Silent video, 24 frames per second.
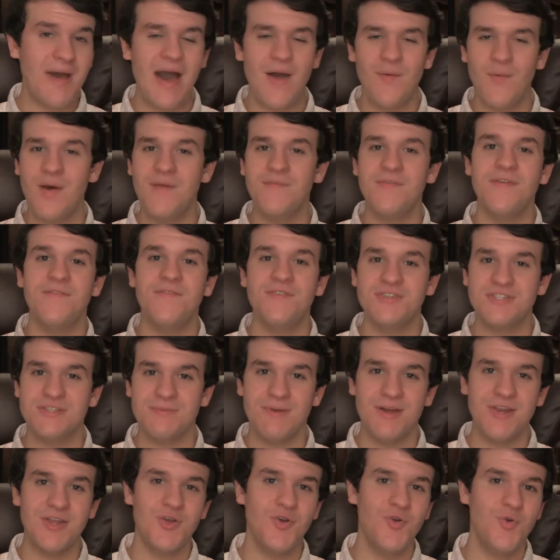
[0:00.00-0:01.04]
However, if you're
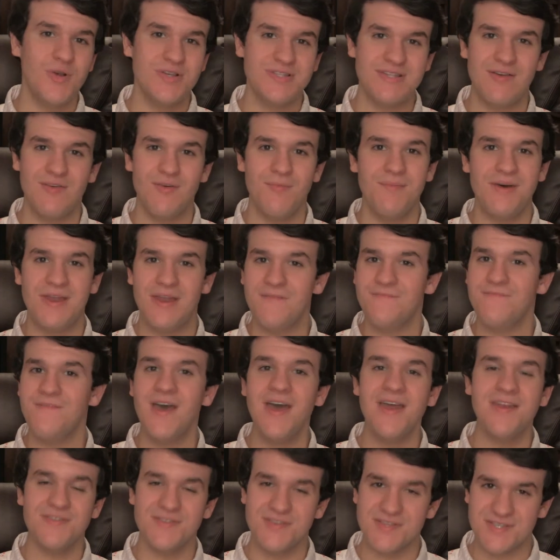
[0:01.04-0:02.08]
somebody who has never been a
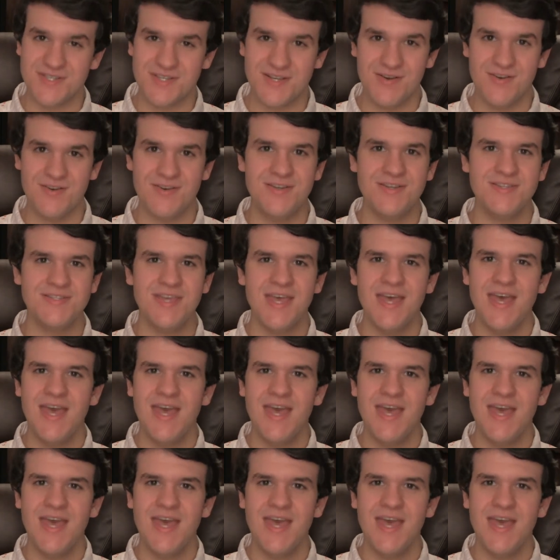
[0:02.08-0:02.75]
fan of this series